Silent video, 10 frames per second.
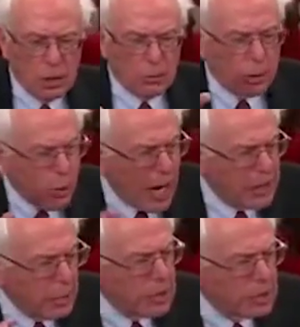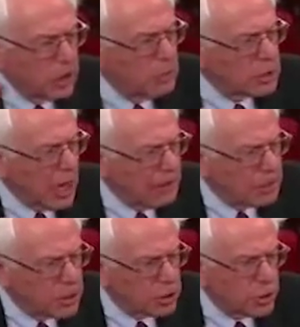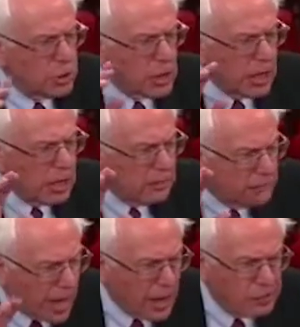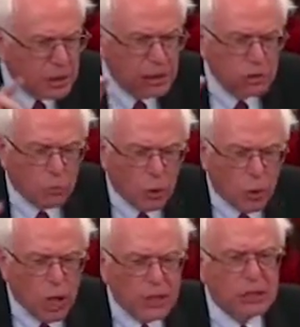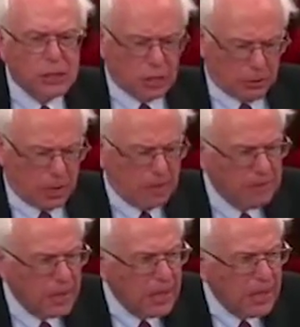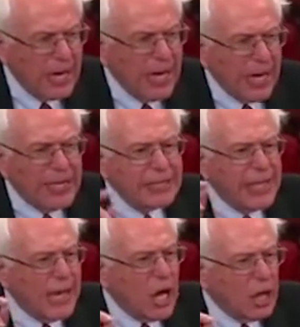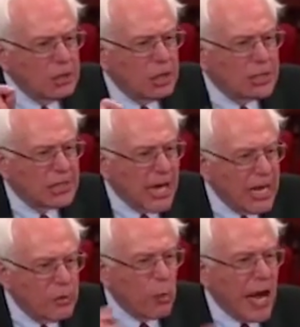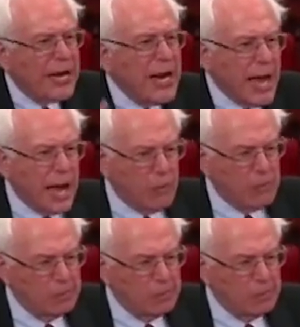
with why there is so much opposition to getting involved in this war in Syria, is they understand right now